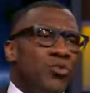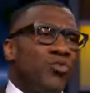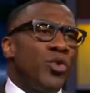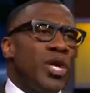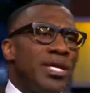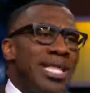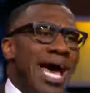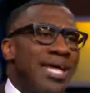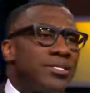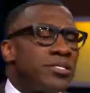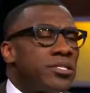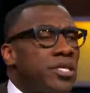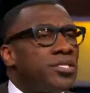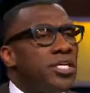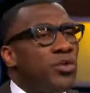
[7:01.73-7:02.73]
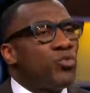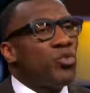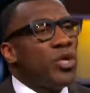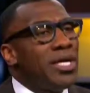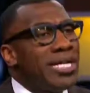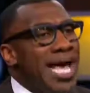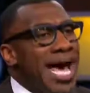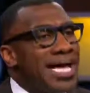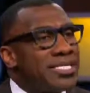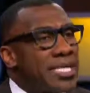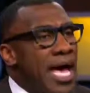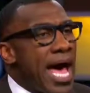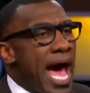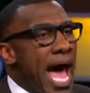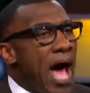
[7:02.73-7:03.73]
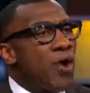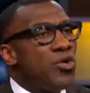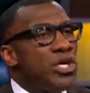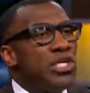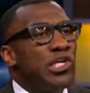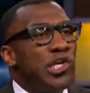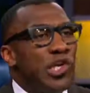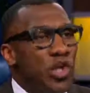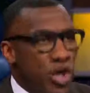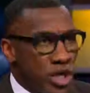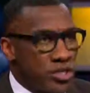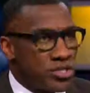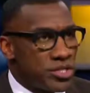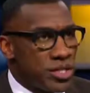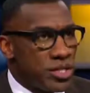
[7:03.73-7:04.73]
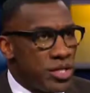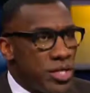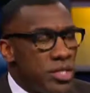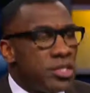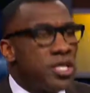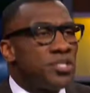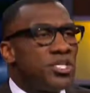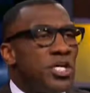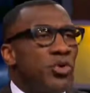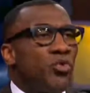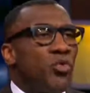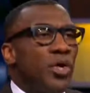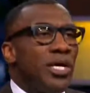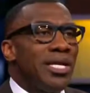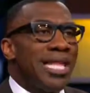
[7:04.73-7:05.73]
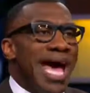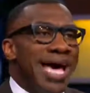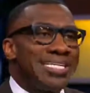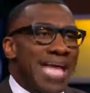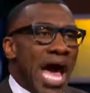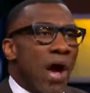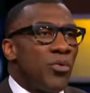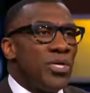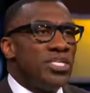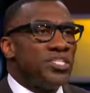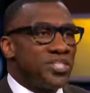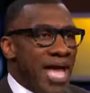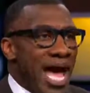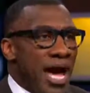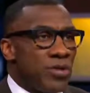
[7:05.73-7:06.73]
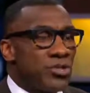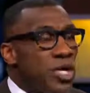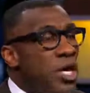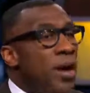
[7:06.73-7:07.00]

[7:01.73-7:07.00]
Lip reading: he realize how he looks? Does he realize how he sounds?